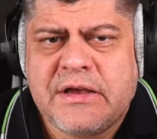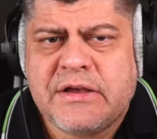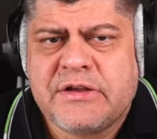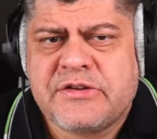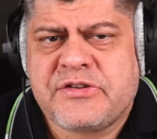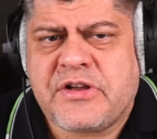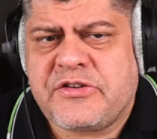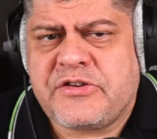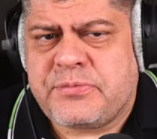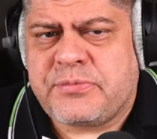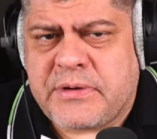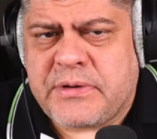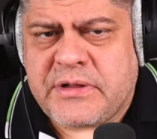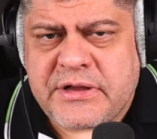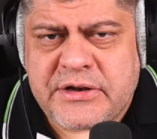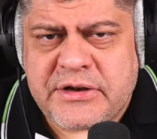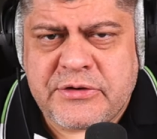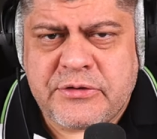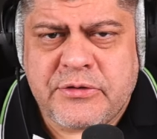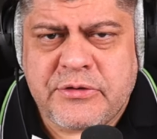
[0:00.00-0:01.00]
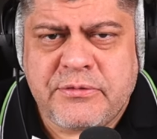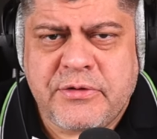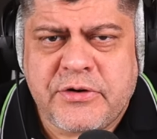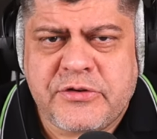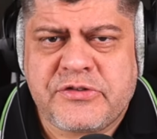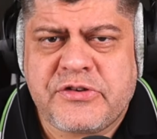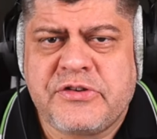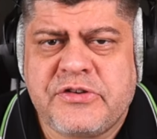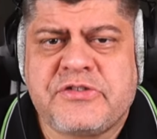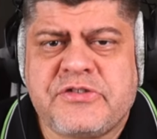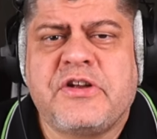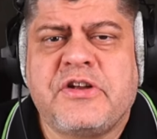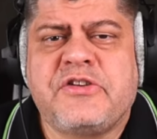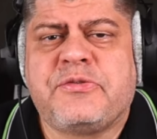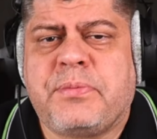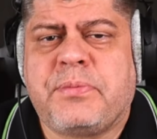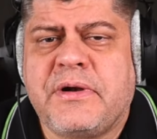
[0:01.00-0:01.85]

such brilliant universities, such